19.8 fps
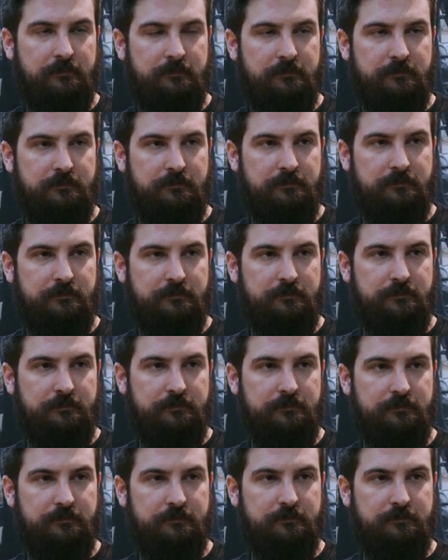
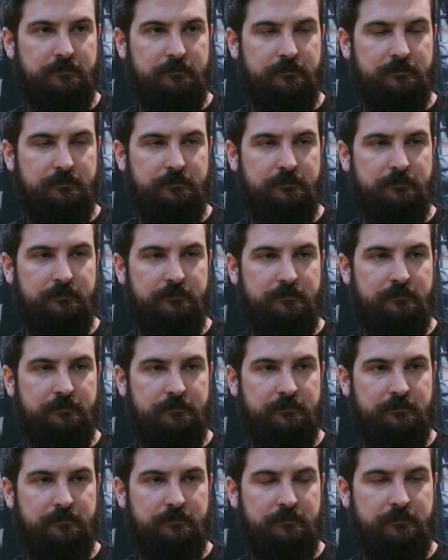
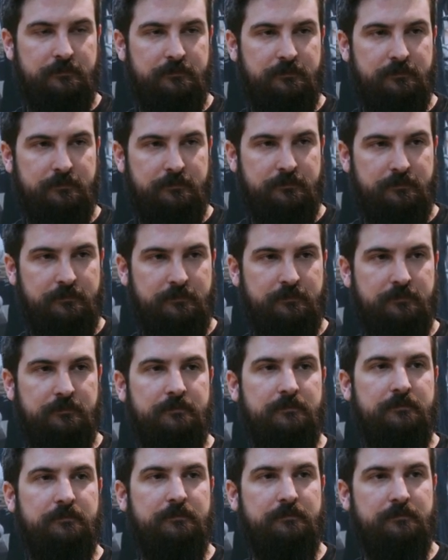
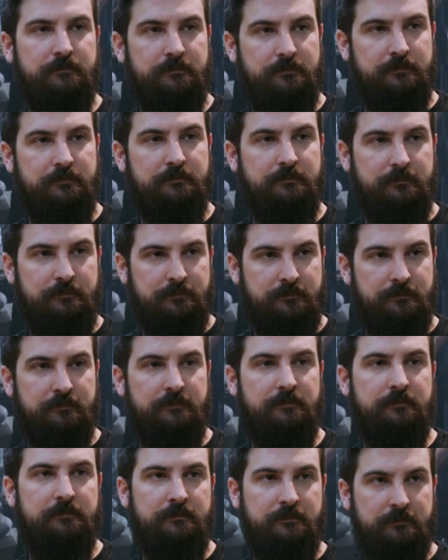
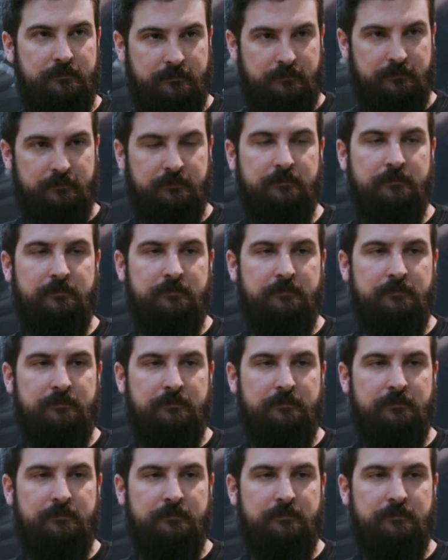The person shown says nothing.